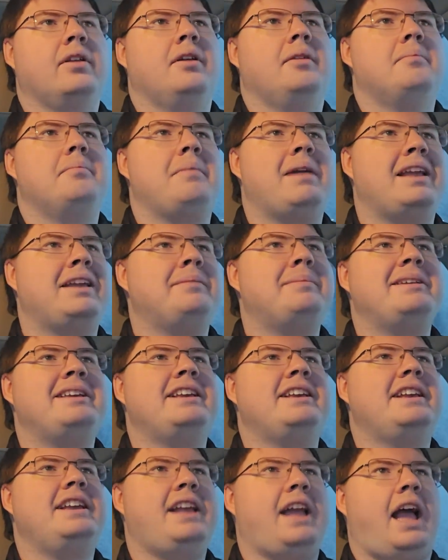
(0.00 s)

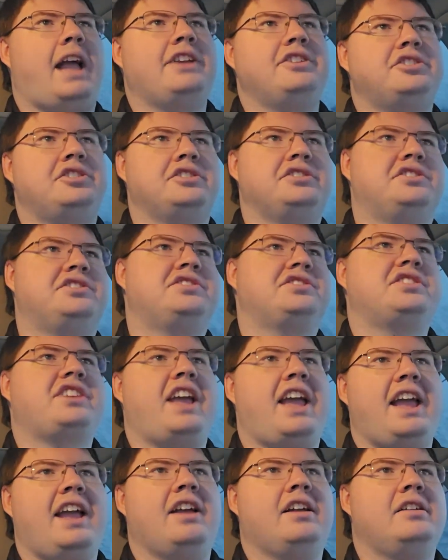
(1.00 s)
Maybe I should
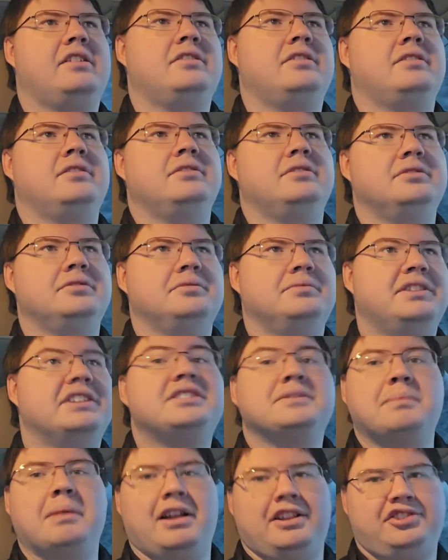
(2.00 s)
scale
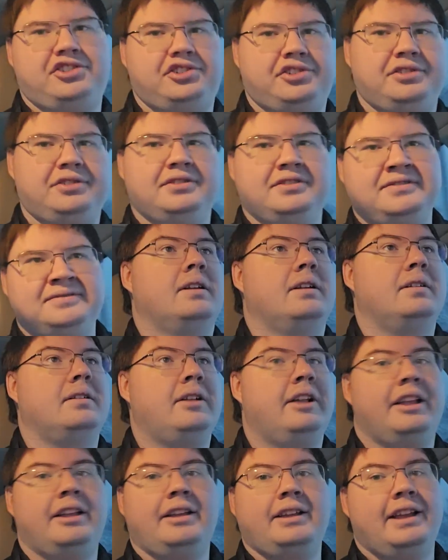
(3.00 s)
this much.
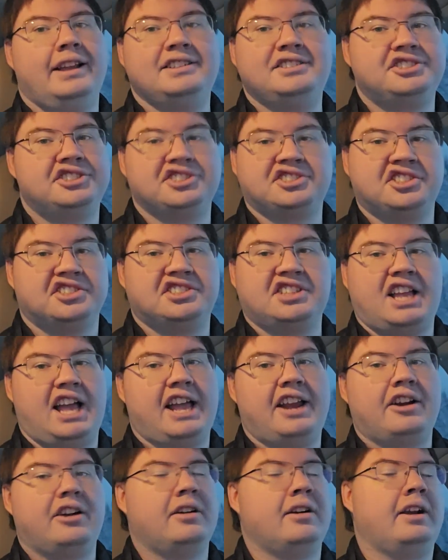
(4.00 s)
It's just a
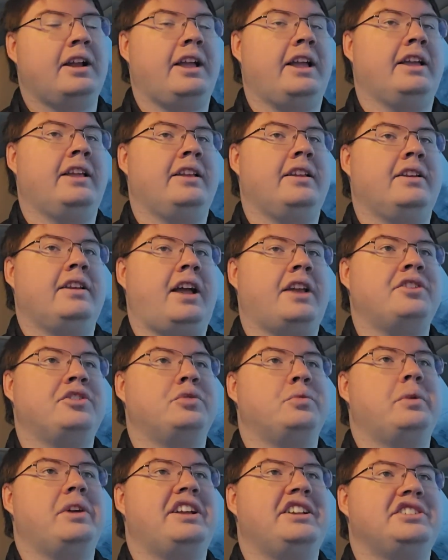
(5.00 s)
slider, and I
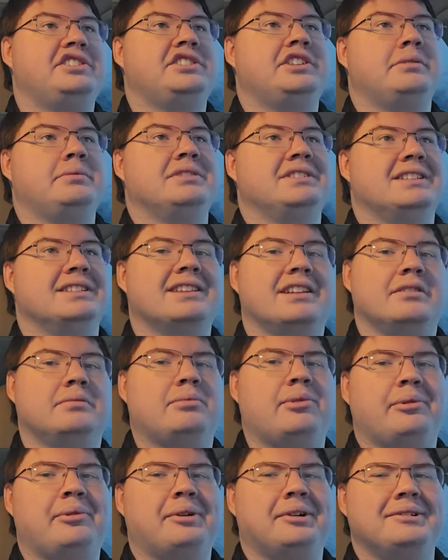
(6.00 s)
do wish it was a little
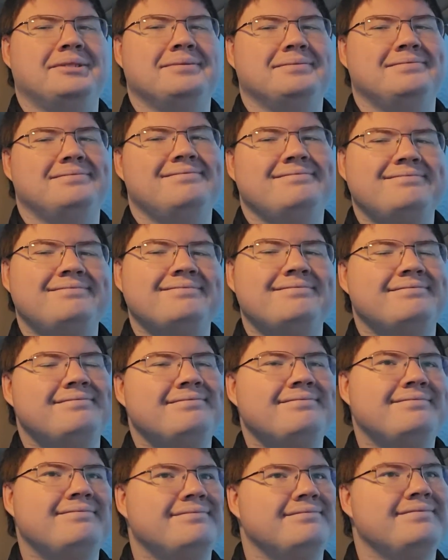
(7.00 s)
more
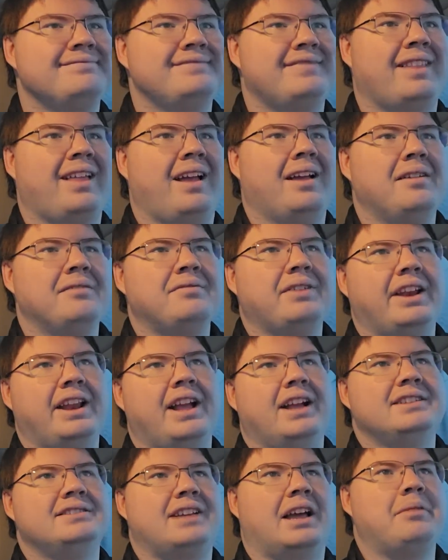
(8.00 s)

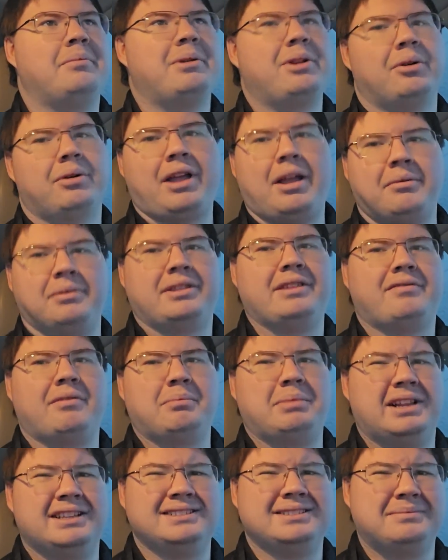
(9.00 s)
finessed. I'd be okay with
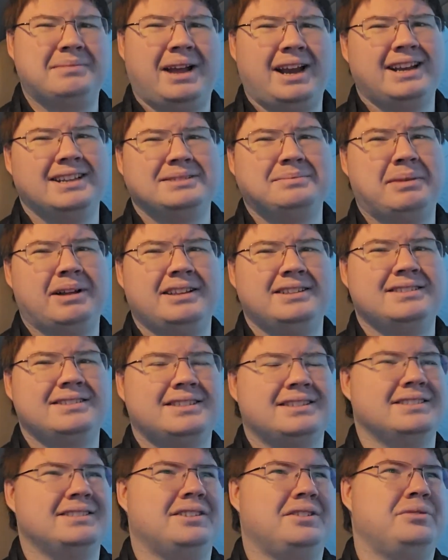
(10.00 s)
even plus and minus buttons,
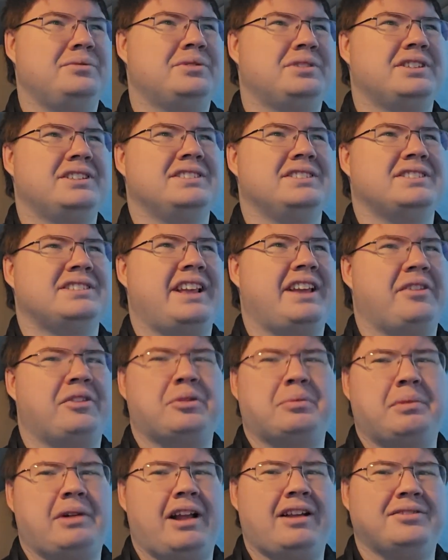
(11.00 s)
because who's going to scale
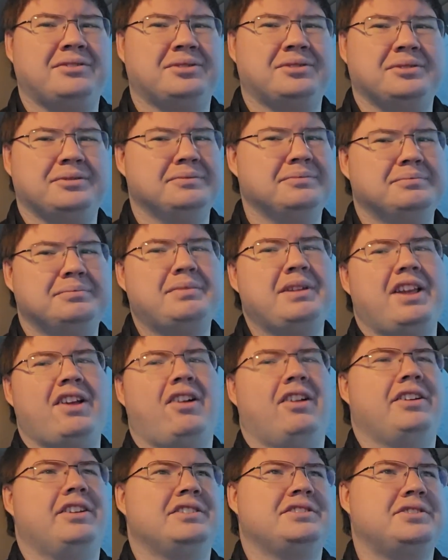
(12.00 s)
their browser
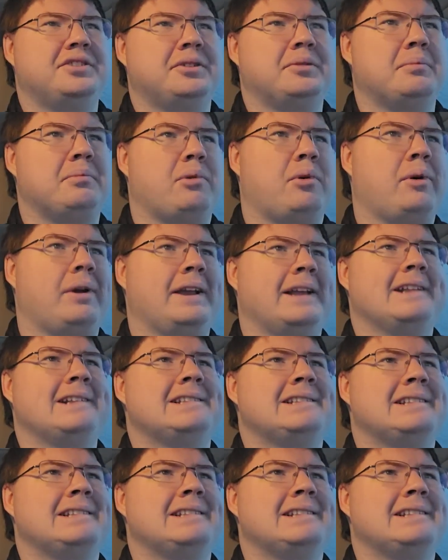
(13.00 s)
beyond a certain point?